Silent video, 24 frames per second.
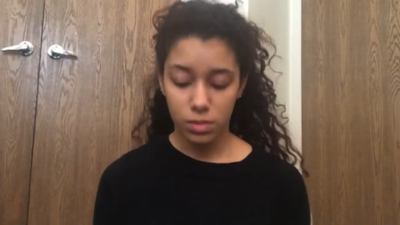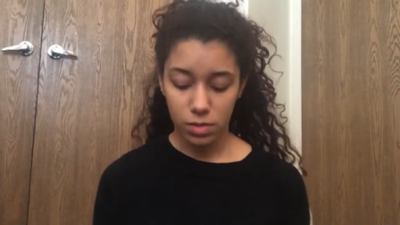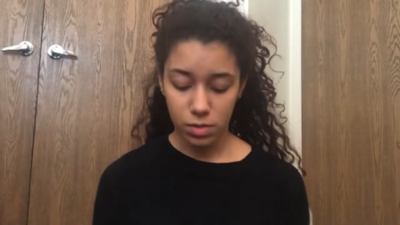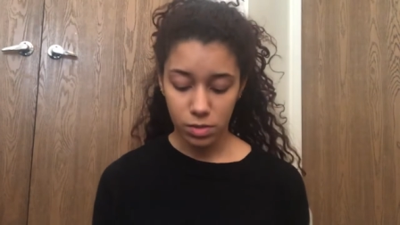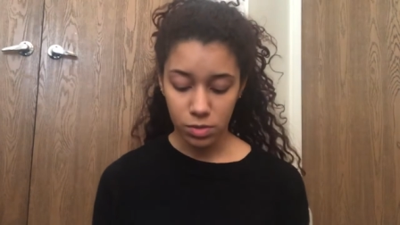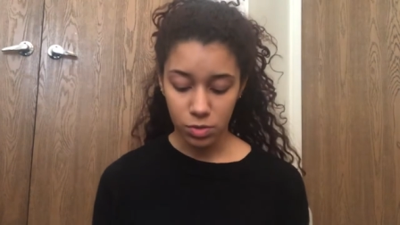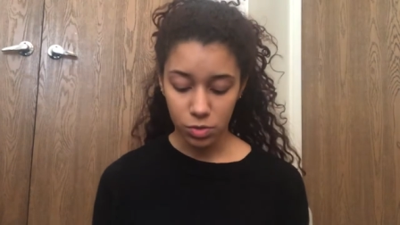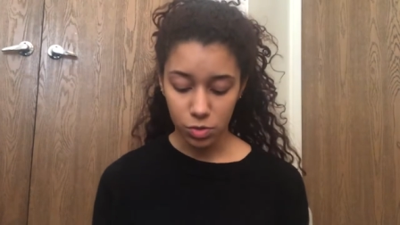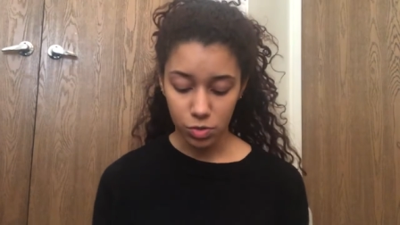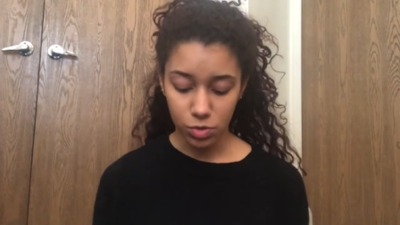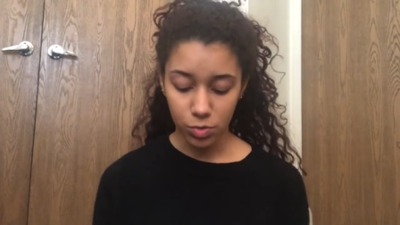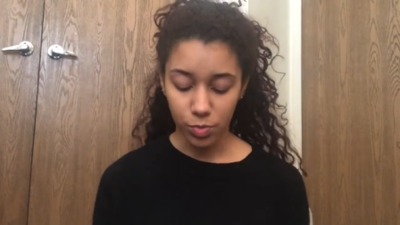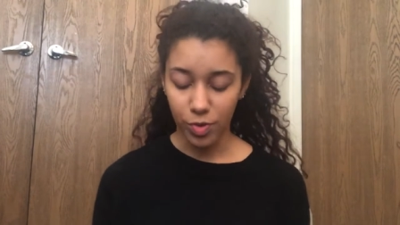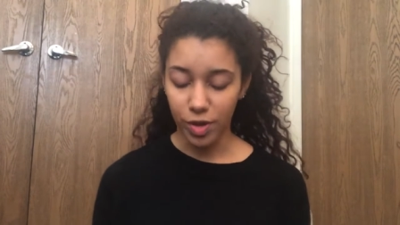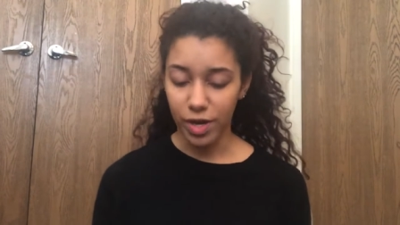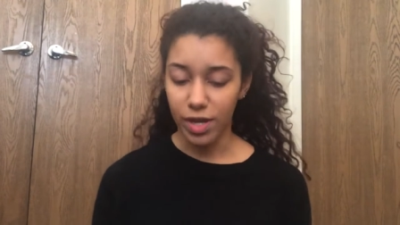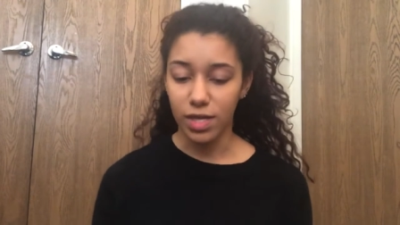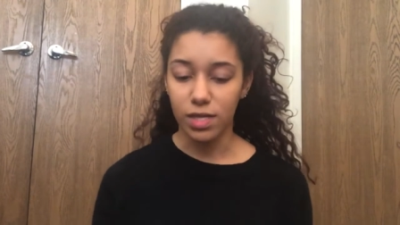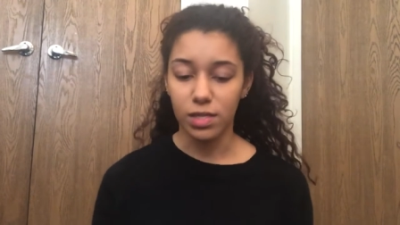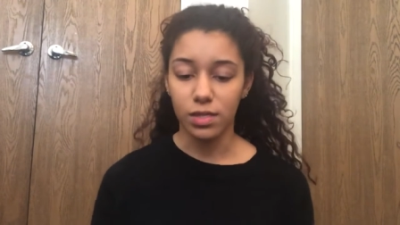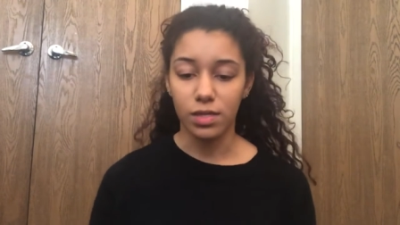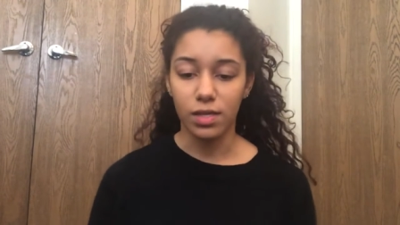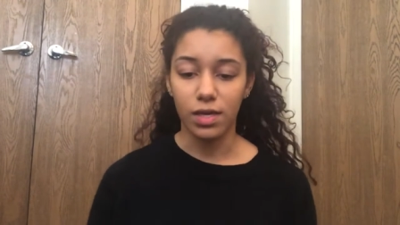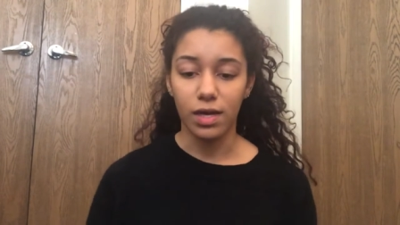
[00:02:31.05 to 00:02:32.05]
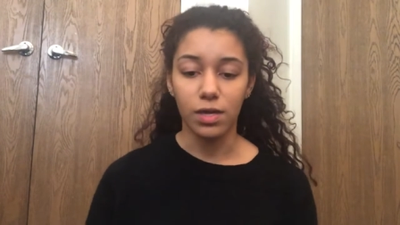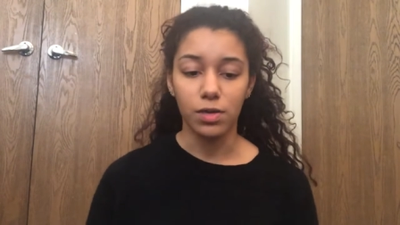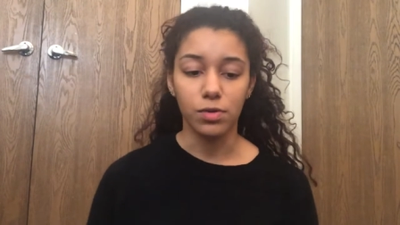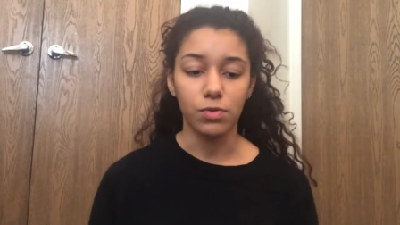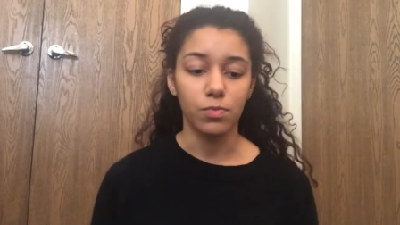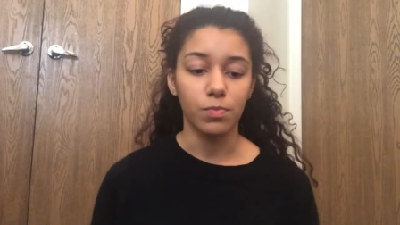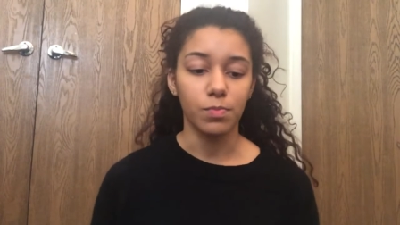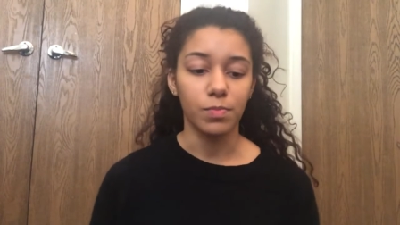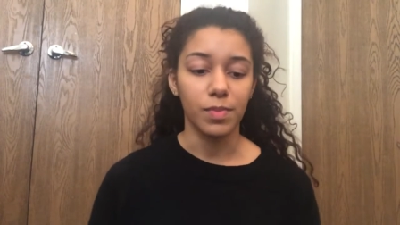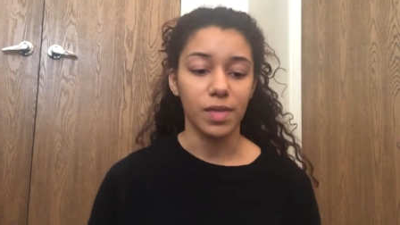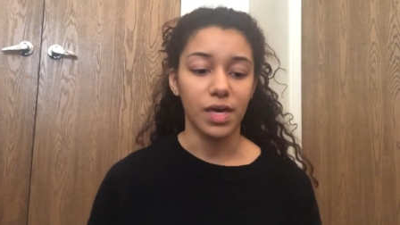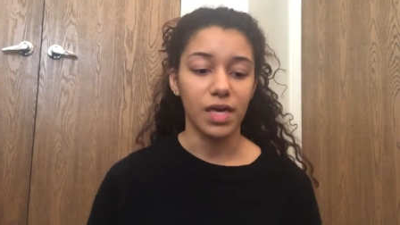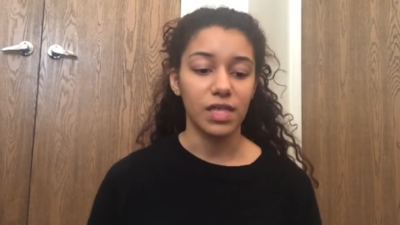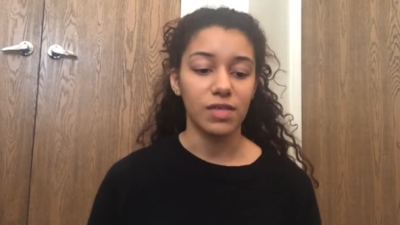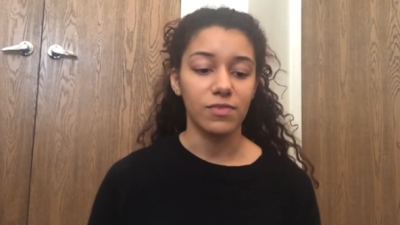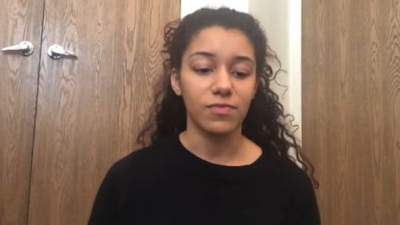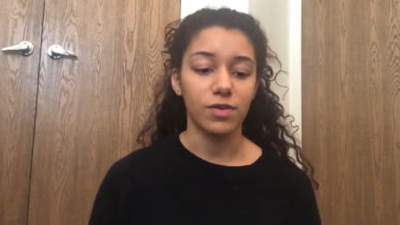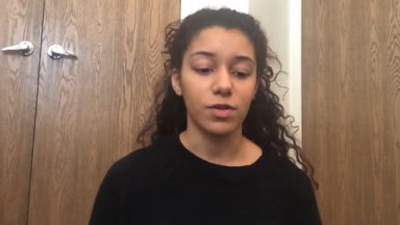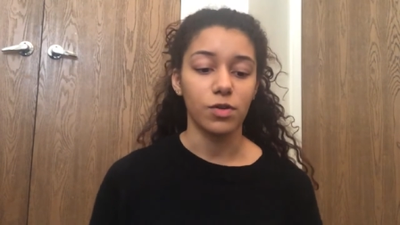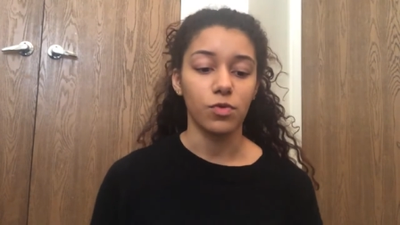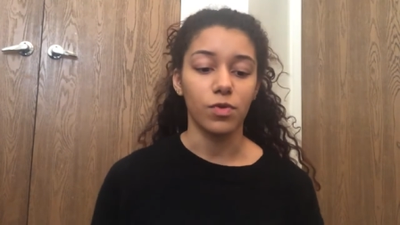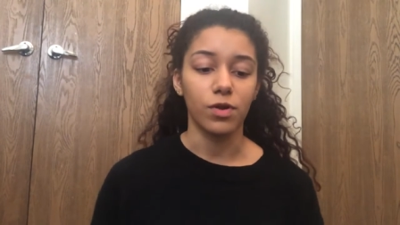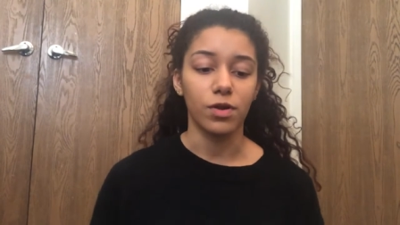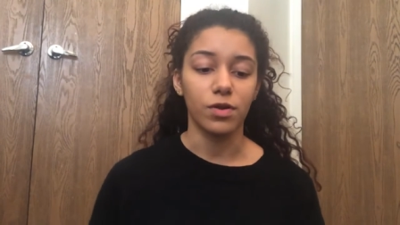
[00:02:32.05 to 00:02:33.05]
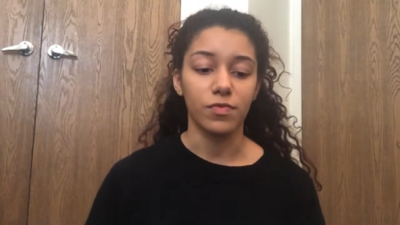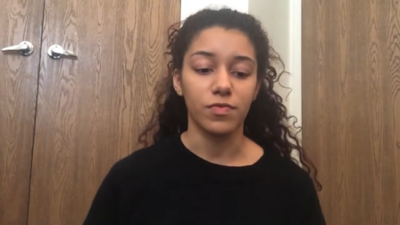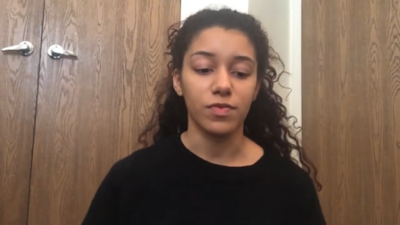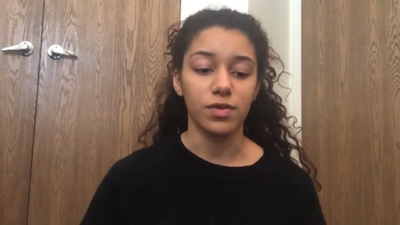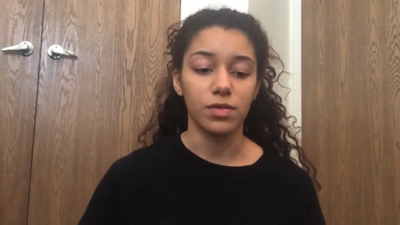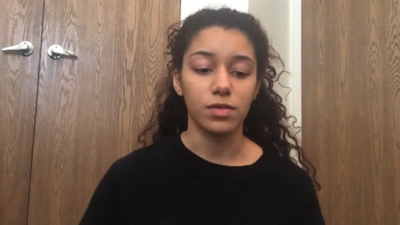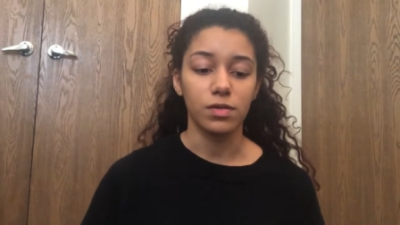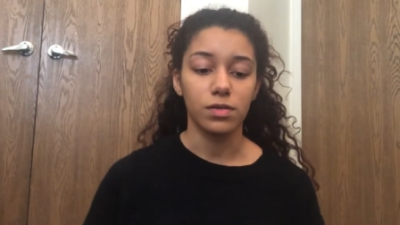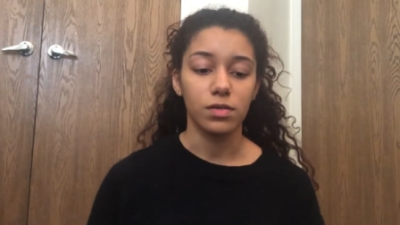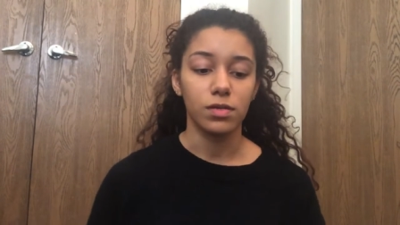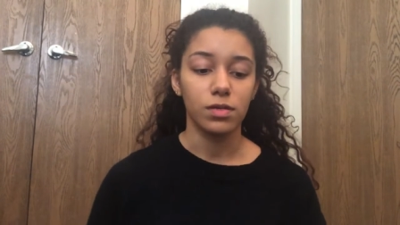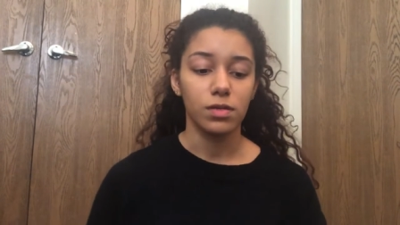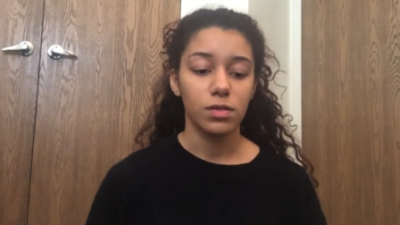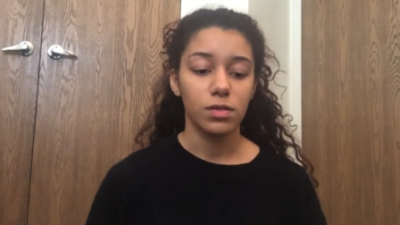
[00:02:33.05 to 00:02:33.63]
an old brand, and I'm not even aware of it.